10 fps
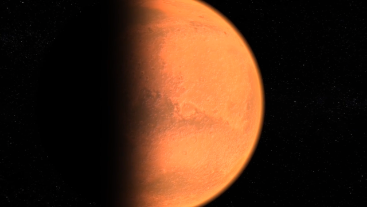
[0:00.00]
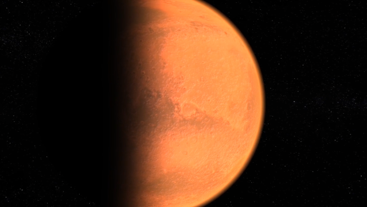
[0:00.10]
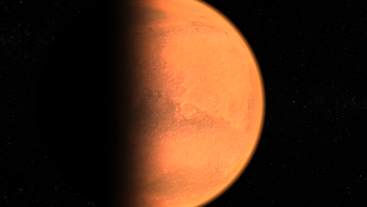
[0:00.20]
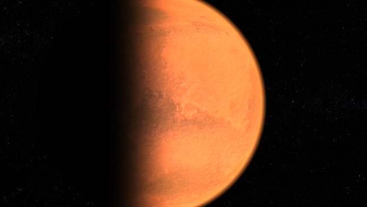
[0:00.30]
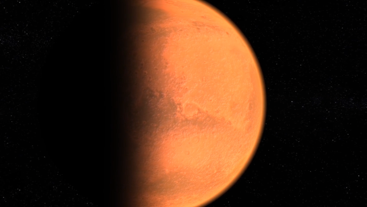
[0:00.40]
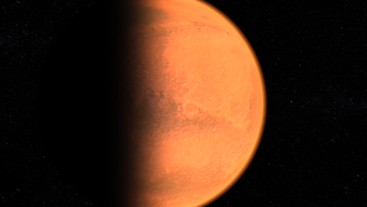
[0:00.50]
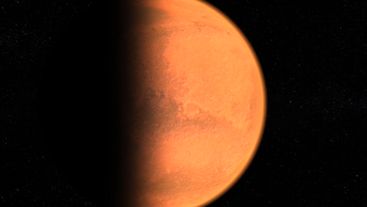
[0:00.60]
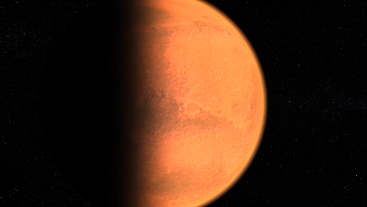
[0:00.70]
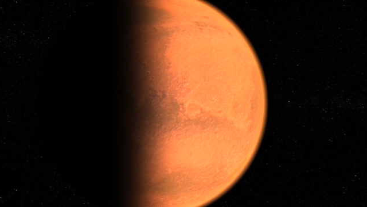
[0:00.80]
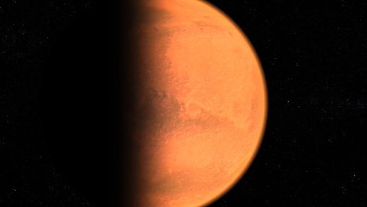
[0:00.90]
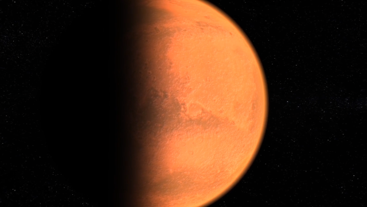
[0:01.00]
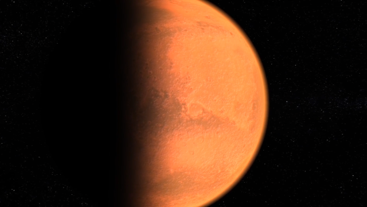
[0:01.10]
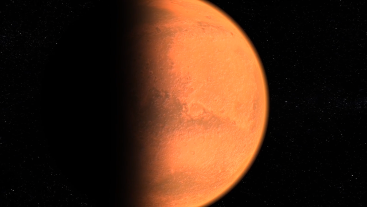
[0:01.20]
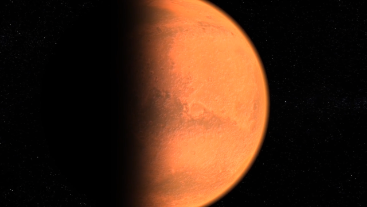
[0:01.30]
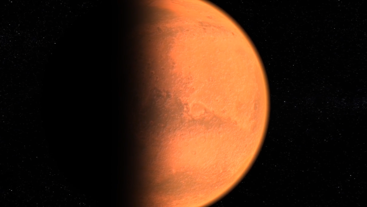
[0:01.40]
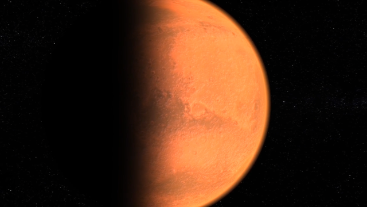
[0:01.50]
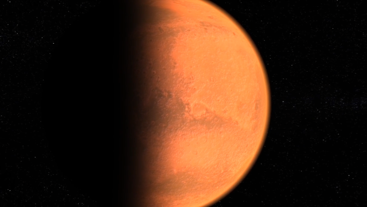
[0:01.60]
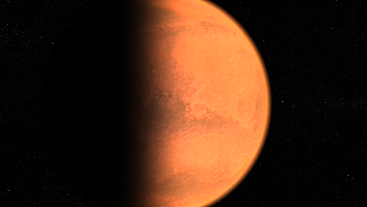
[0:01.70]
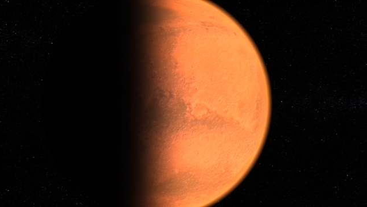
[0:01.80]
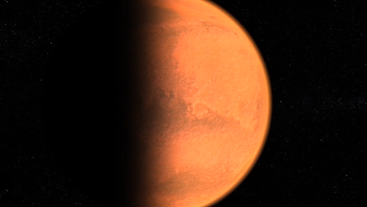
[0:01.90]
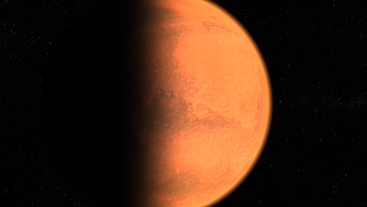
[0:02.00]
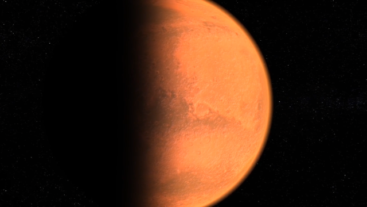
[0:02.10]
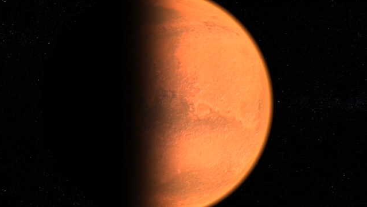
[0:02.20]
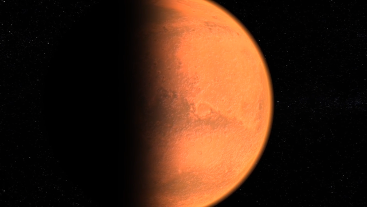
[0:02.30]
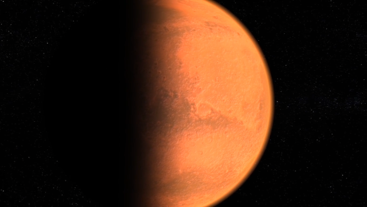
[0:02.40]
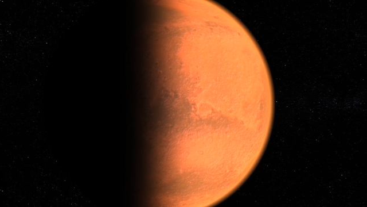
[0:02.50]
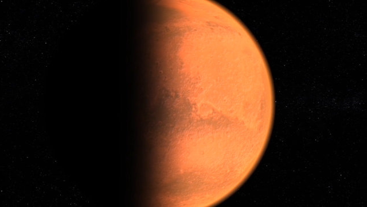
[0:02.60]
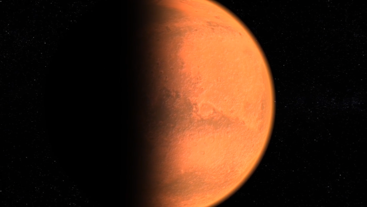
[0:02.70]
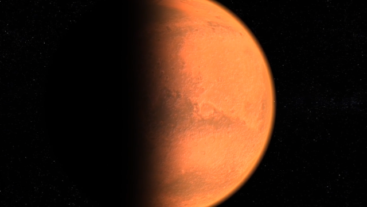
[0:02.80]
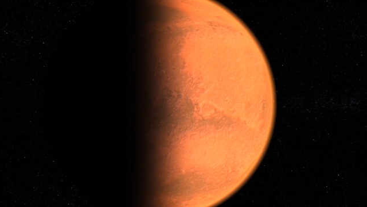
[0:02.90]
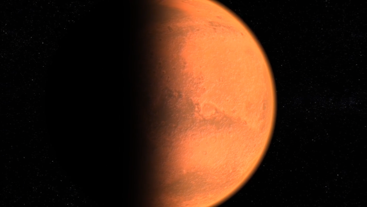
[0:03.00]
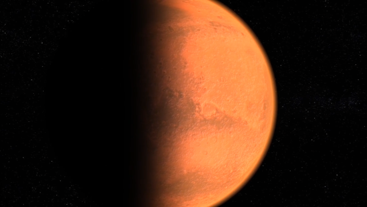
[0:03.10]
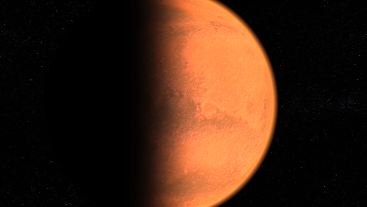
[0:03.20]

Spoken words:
No face is visible, so there are no lips to read.